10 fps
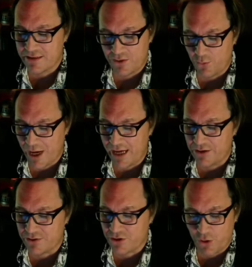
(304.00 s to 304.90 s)
and
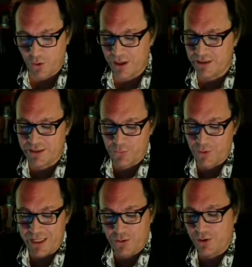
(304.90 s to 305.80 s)
wails coiled and
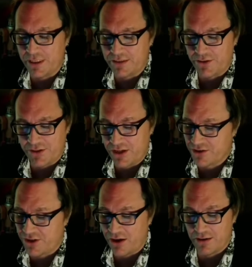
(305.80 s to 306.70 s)
recoiled on the
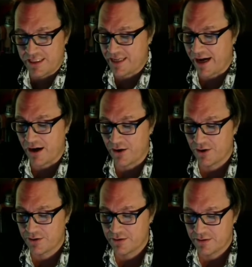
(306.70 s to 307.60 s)
starless air,
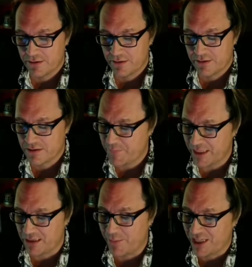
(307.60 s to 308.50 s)

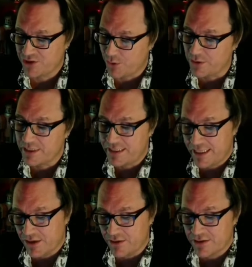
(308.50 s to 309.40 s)
spilling my soul to
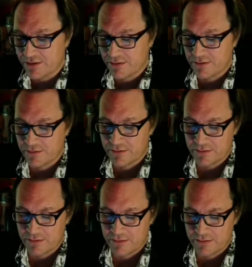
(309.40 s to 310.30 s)
tears.
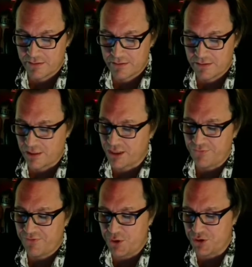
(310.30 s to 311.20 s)
A
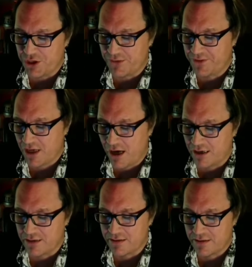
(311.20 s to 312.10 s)
confusion of
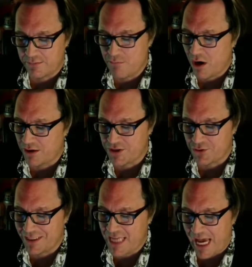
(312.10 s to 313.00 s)
tongues and
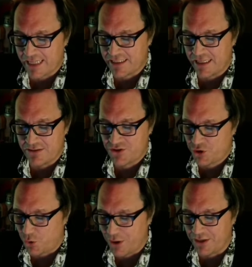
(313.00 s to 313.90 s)
monstrous accents
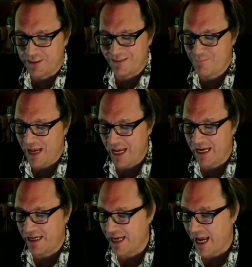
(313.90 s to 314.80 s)
toiled in
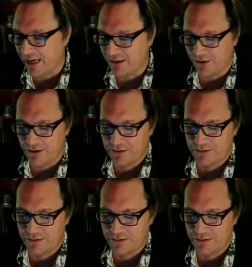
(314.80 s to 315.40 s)
pain and anger.